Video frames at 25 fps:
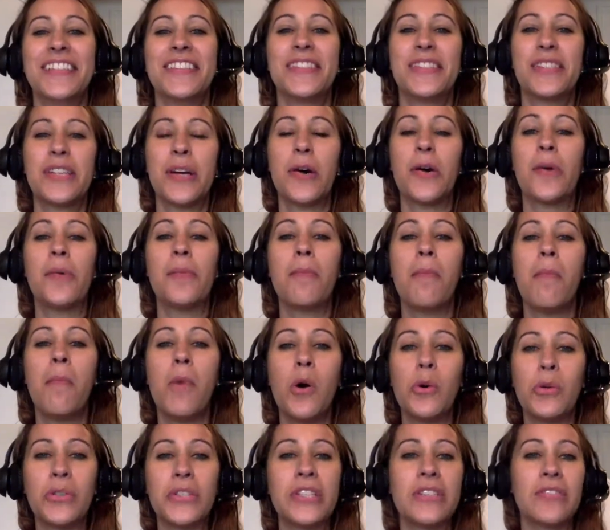So
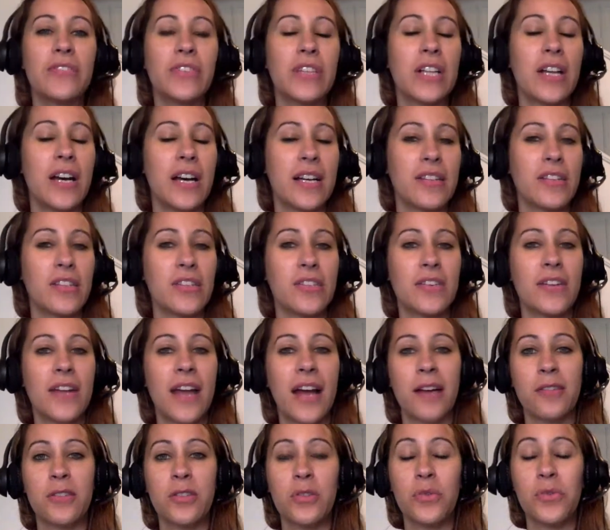most of the classes on
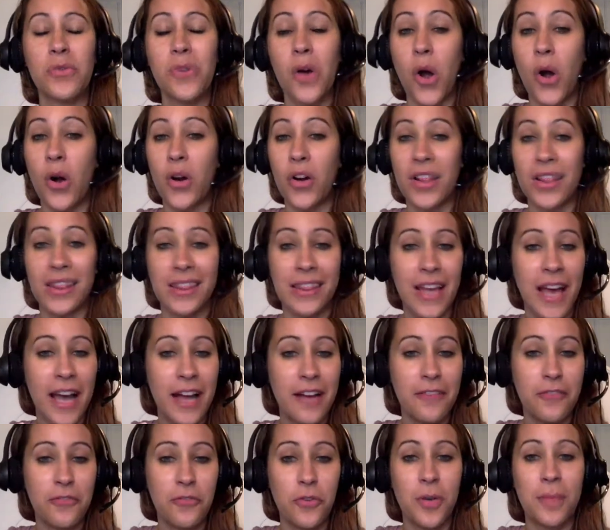Outschool are a
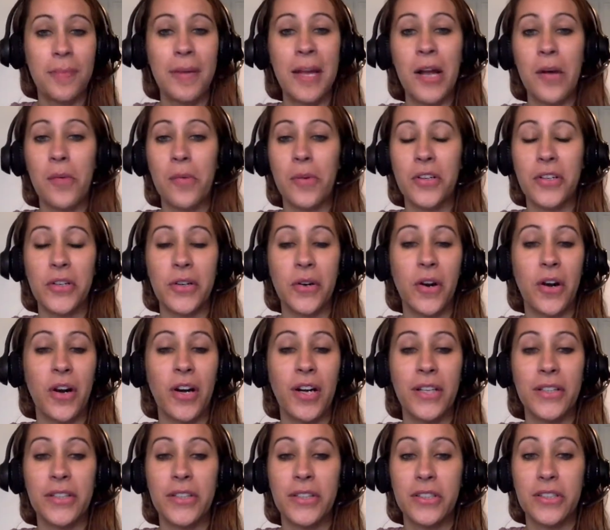live format where you're
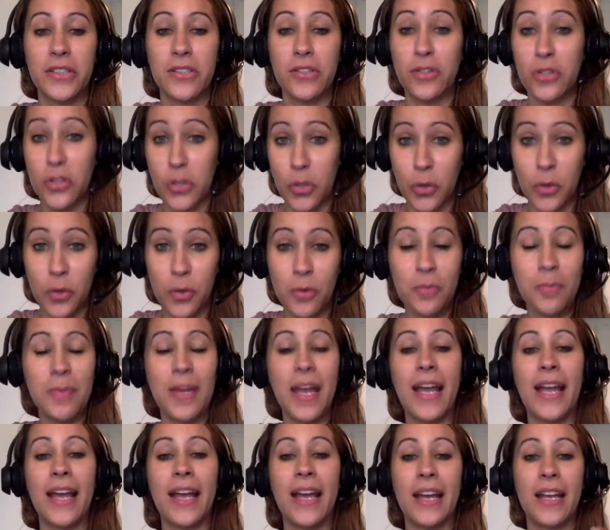on Zoom
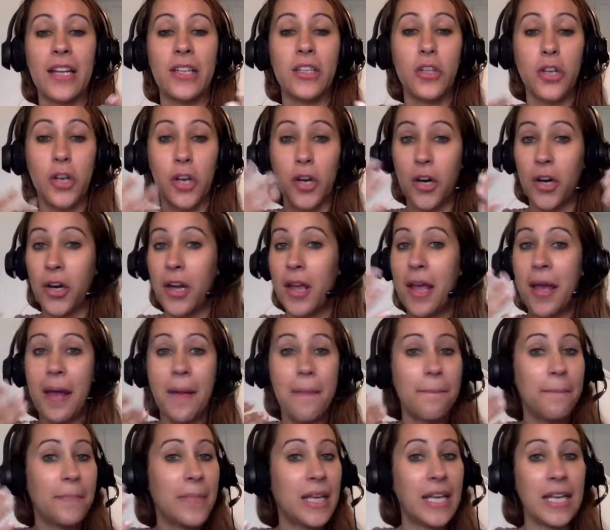and you're
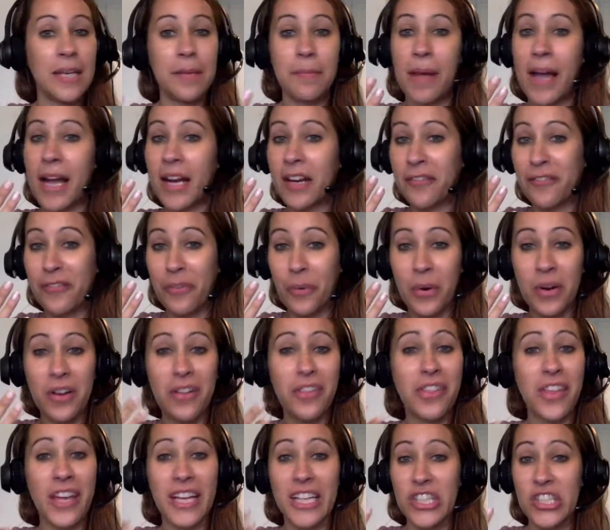meeting back and
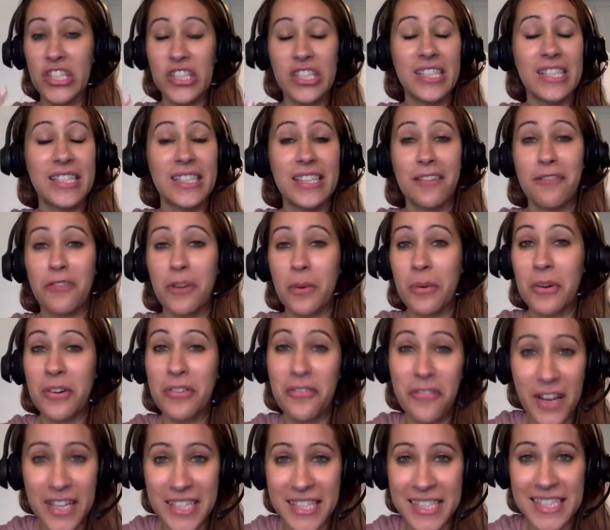forth like just as if it were
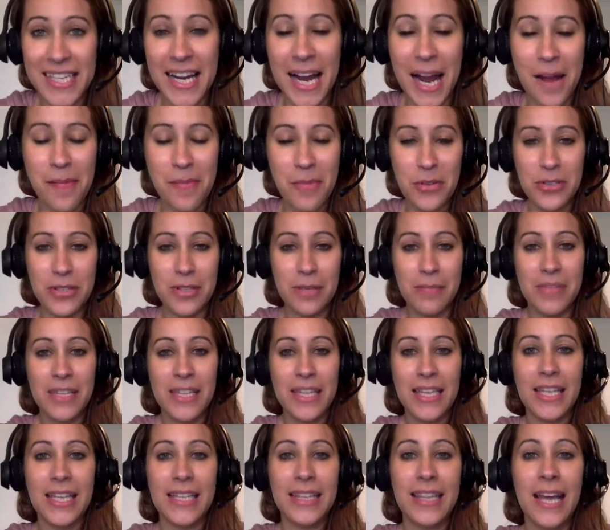FaceTime or
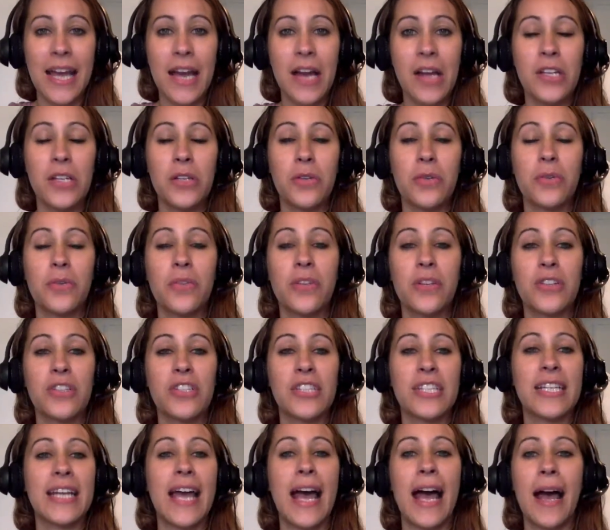something like that.
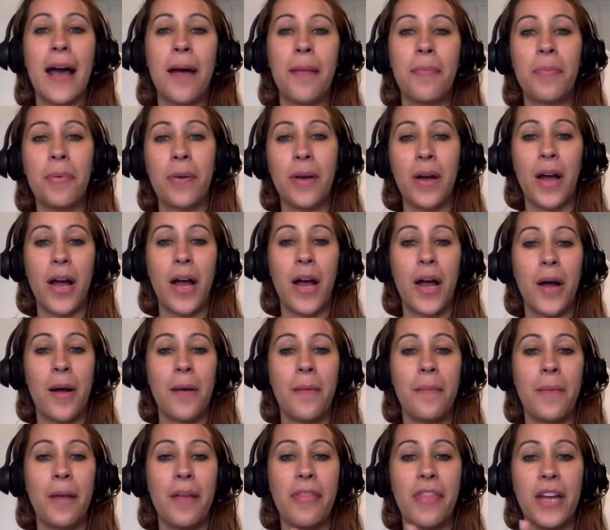There's an app
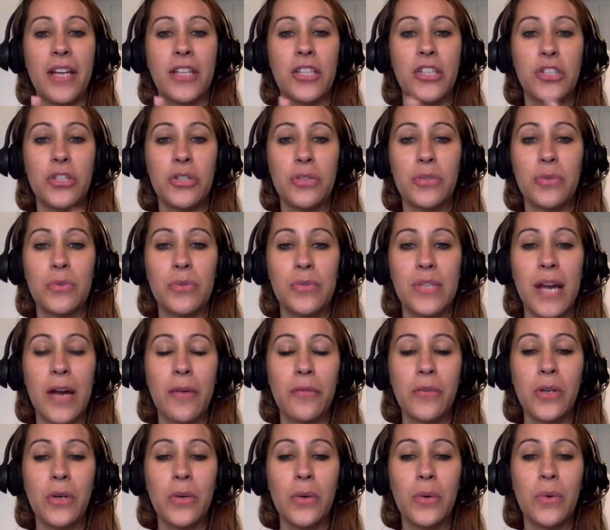that you
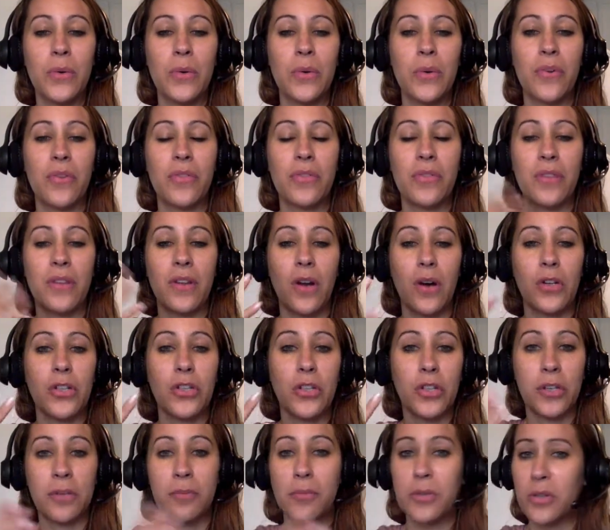download or on
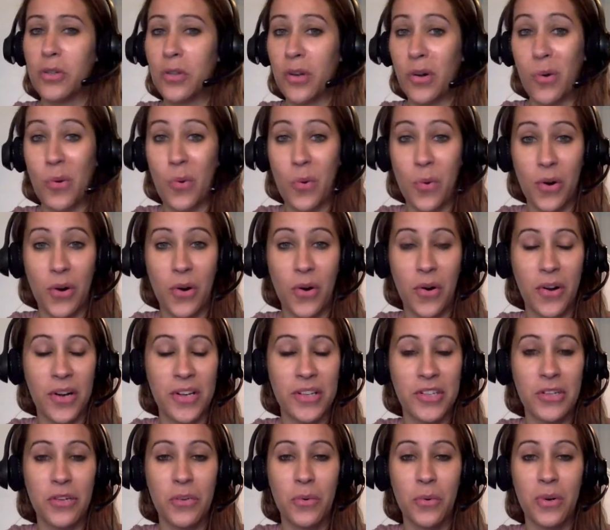your computer or
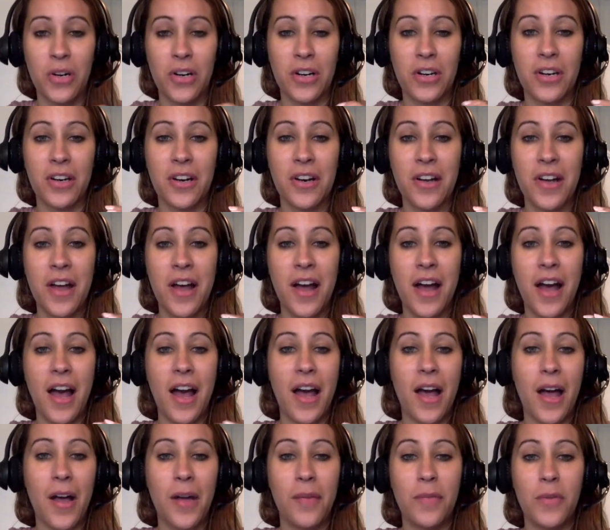on your
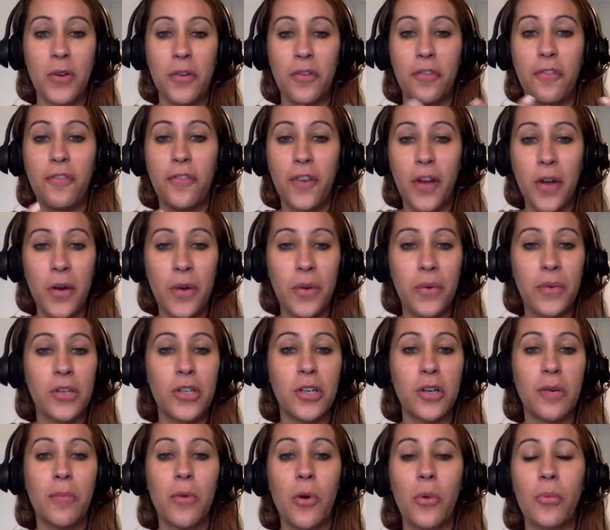phone or
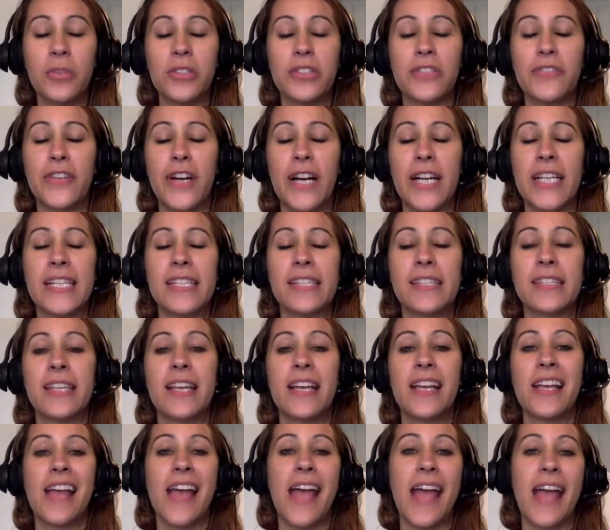your mobile device,
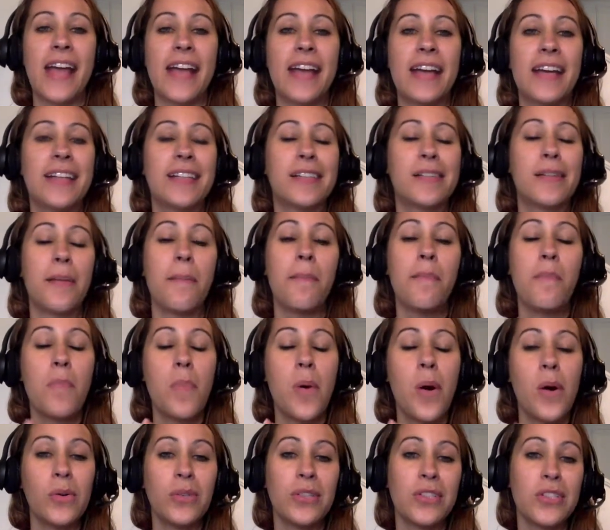and
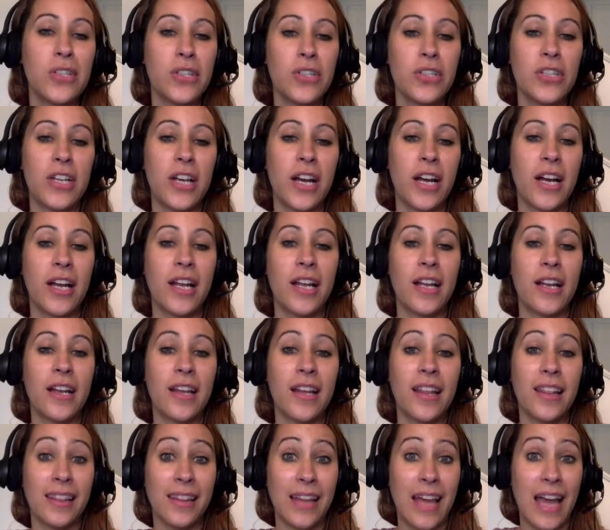most are done
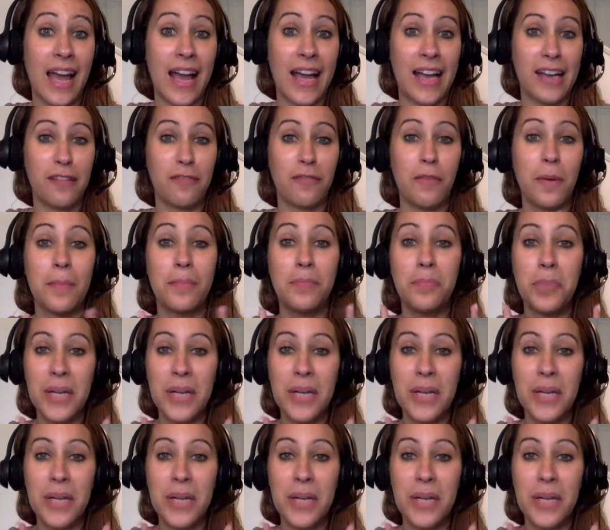live.